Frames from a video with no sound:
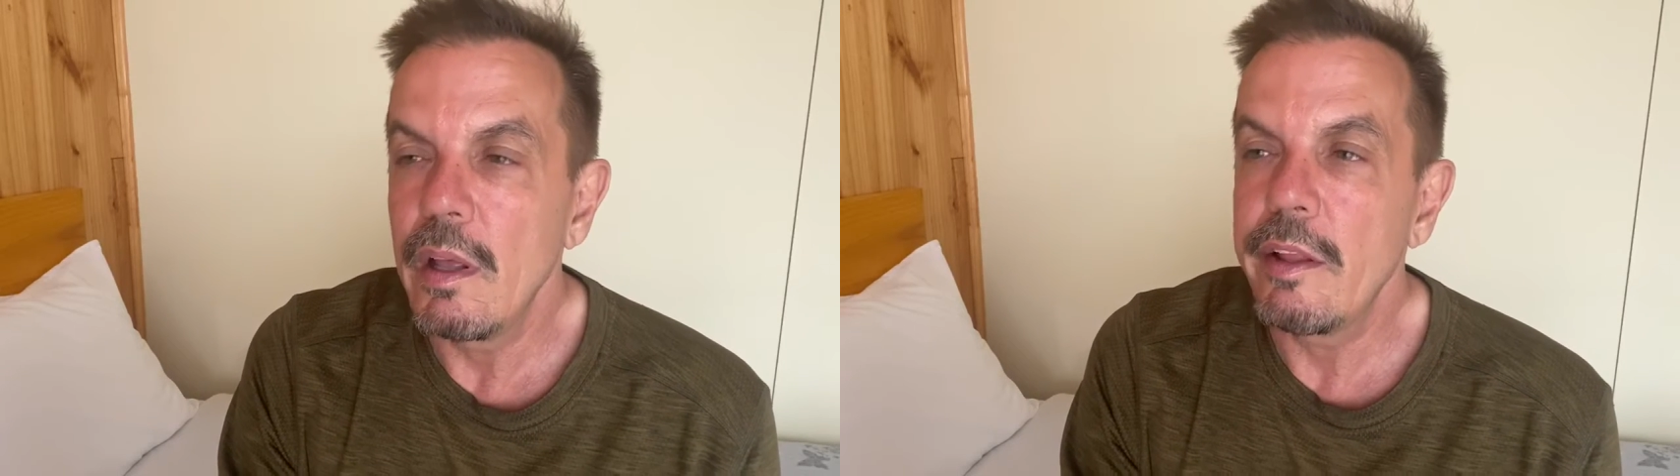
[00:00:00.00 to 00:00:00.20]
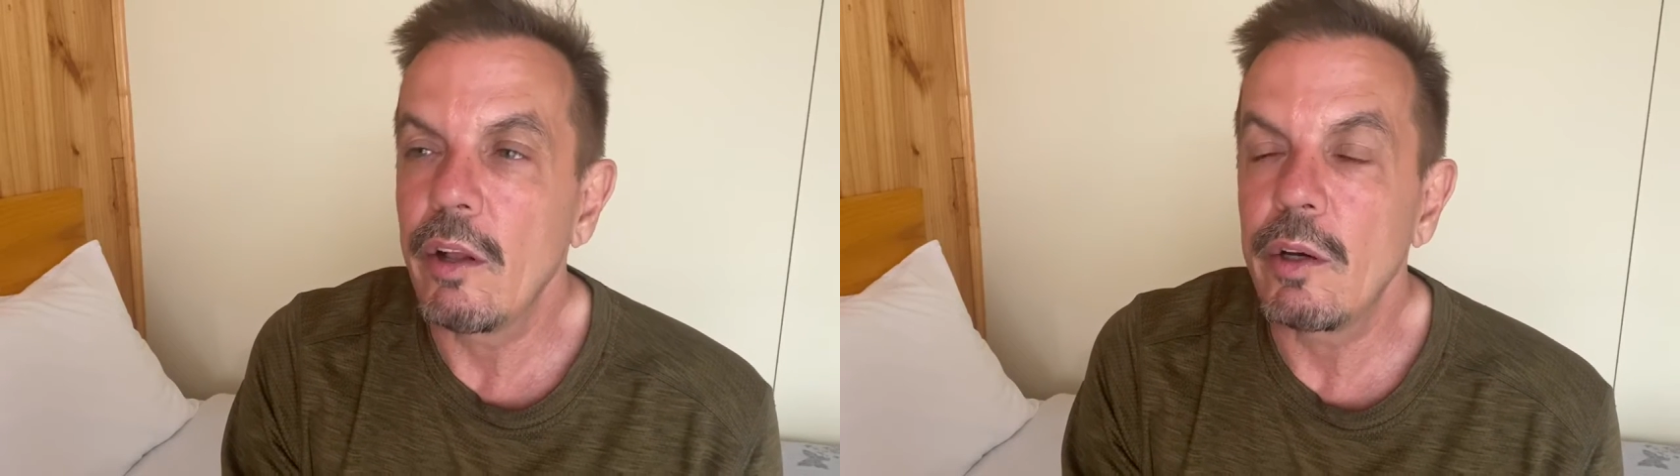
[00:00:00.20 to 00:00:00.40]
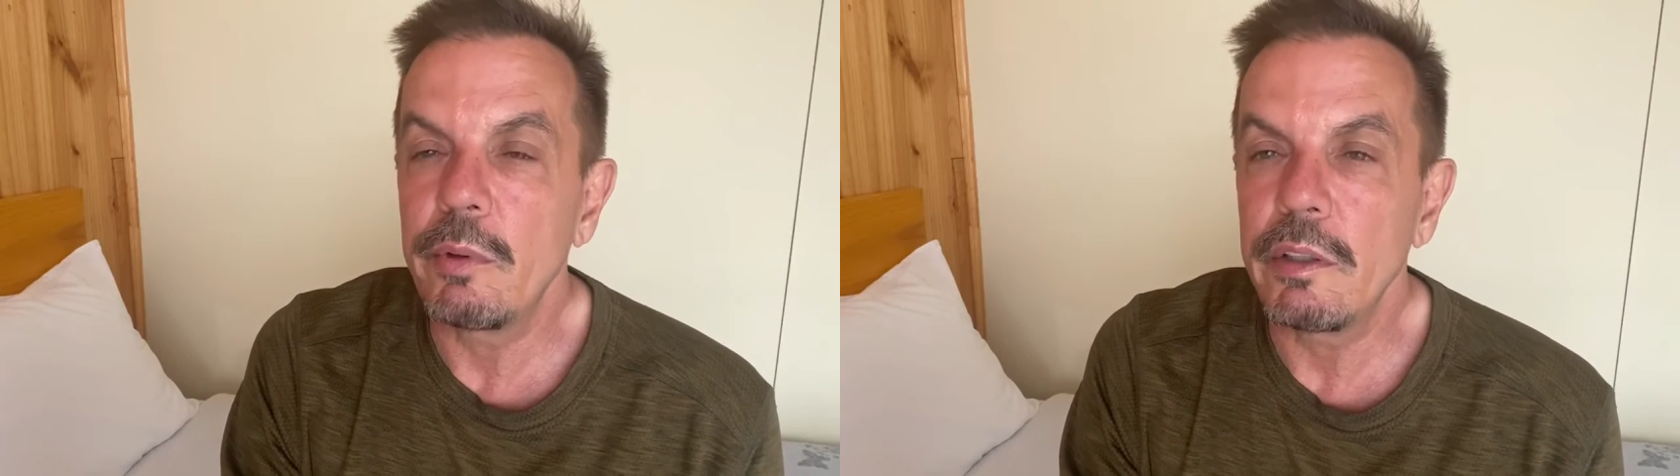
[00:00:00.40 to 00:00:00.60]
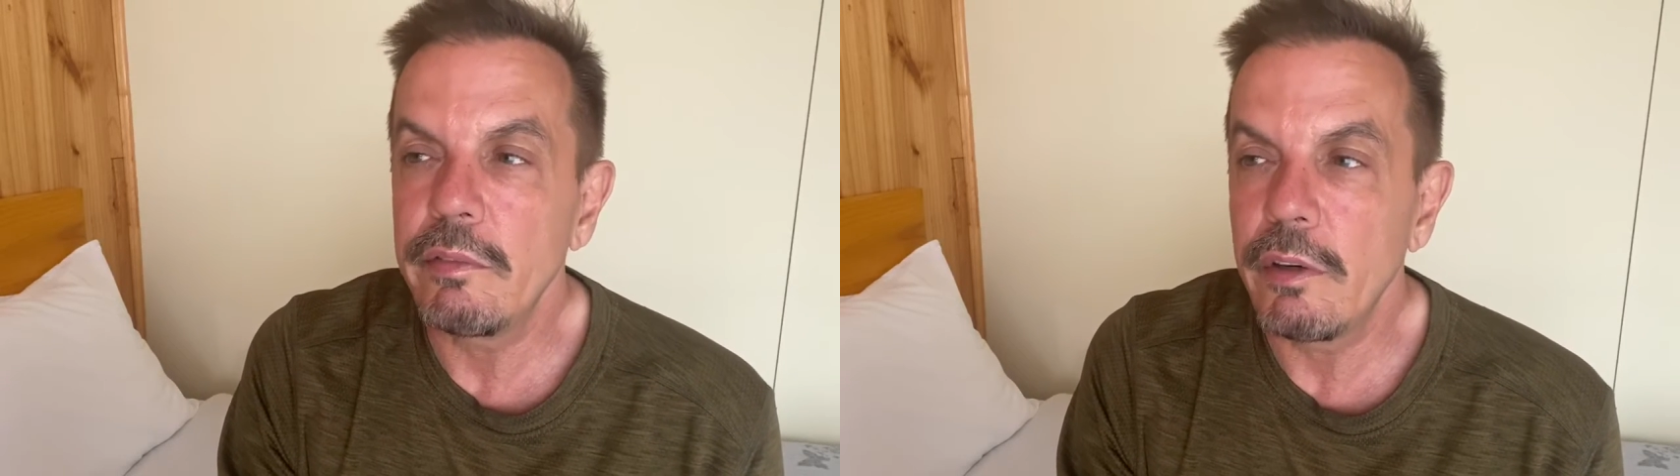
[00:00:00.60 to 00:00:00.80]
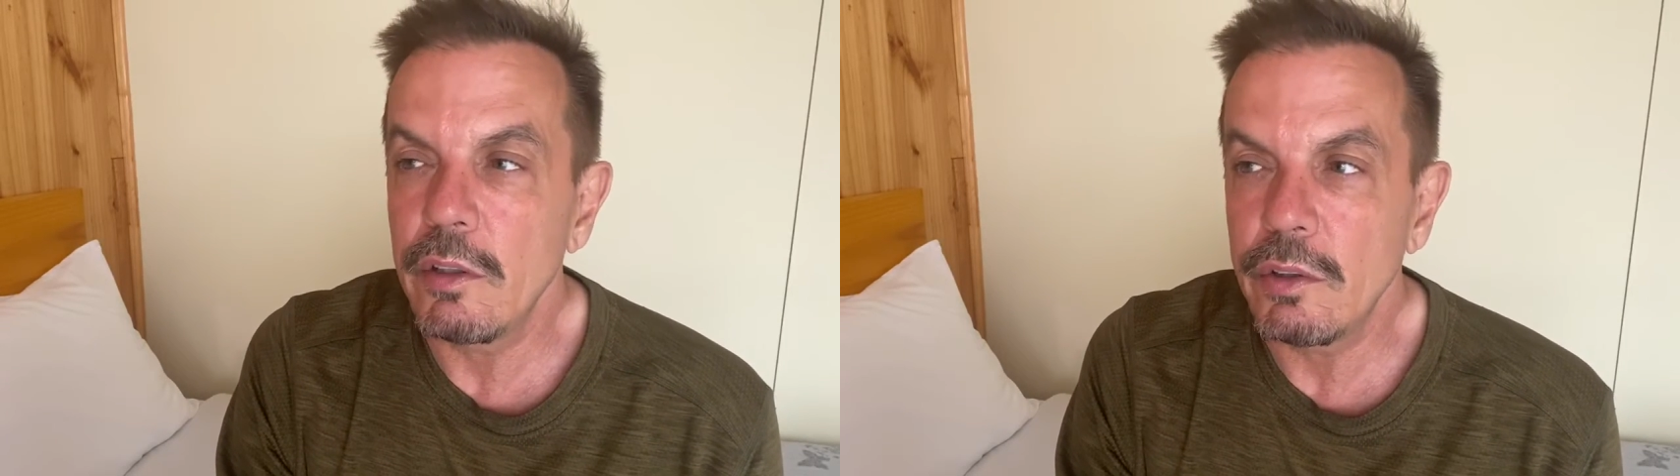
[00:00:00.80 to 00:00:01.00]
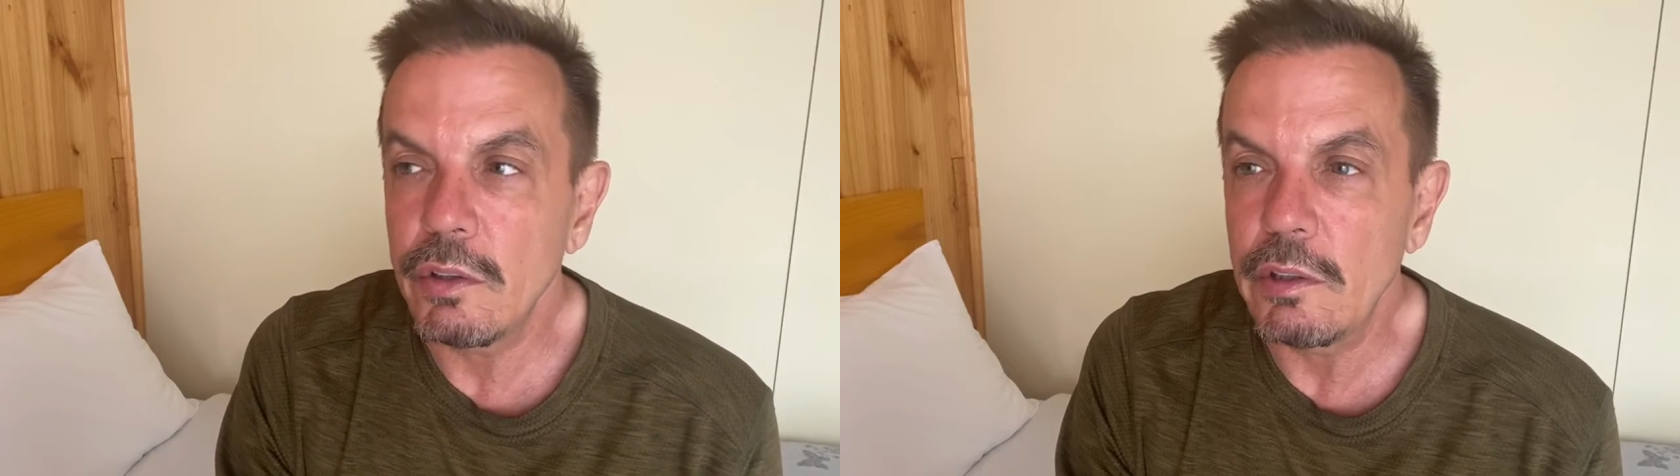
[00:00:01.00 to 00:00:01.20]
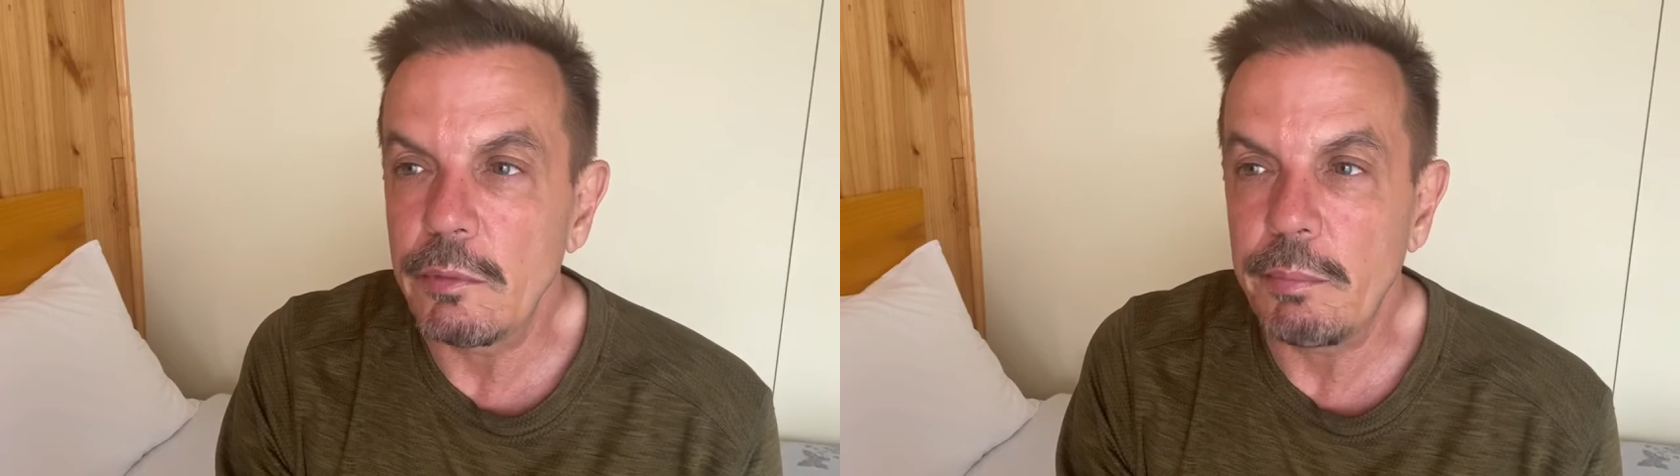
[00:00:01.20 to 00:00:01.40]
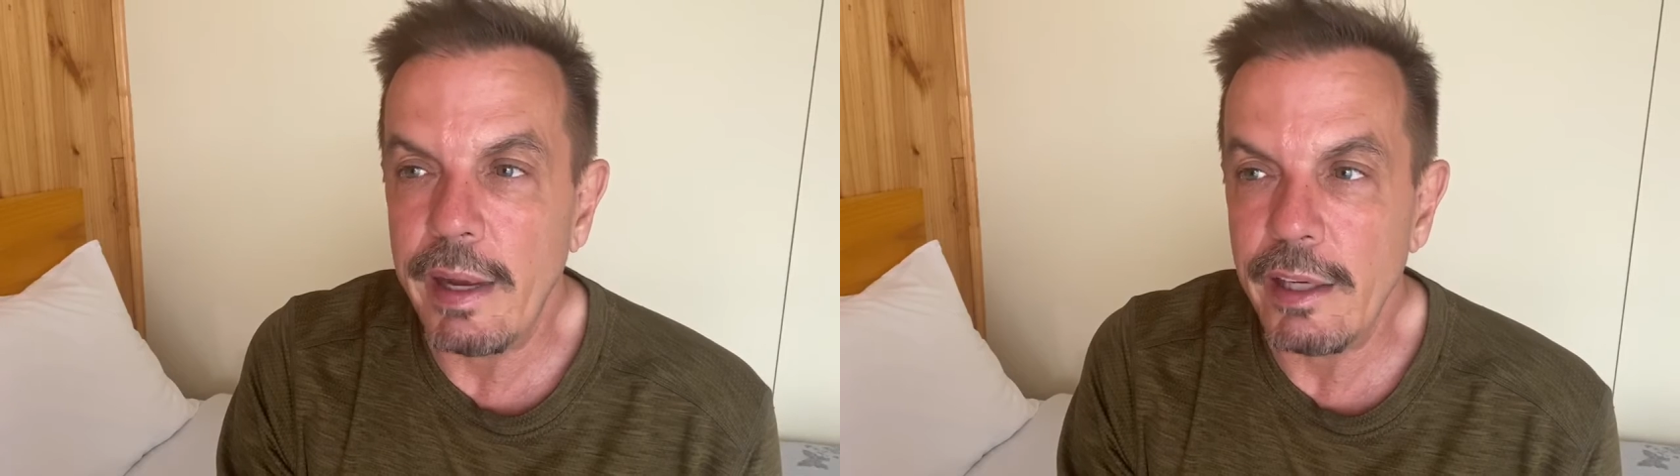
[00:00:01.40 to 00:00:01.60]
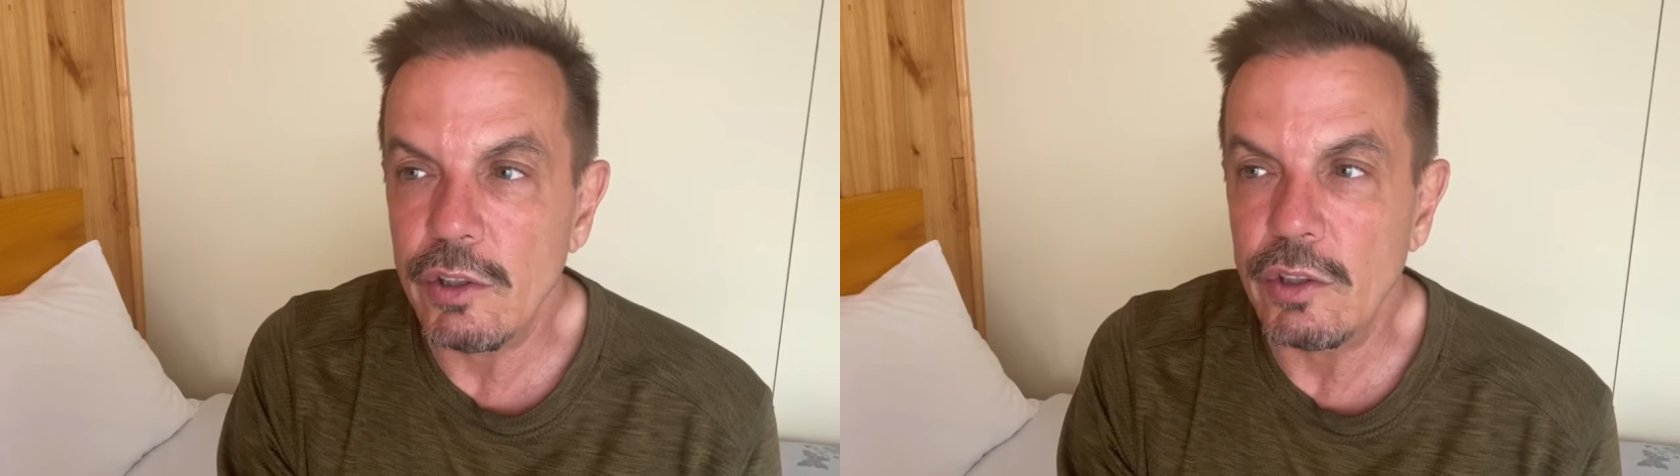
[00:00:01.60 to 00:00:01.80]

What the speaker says: The only real devotion and passion